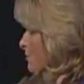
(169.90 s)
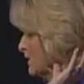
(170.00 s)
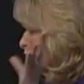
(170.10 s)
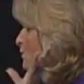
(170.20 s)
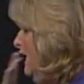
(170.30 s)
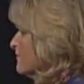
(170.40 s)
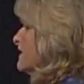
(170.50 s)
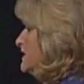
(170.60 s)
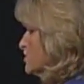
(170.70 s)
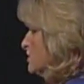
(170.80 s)
but you have
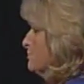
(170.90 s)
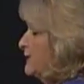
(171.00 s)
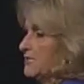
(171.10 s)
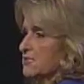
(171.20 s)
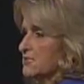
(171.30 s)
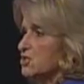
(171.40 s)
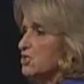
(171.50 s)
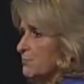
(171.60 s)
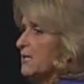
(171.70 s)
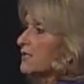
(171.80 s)
that GPS. The
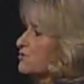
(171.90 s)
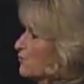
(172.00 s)
GPS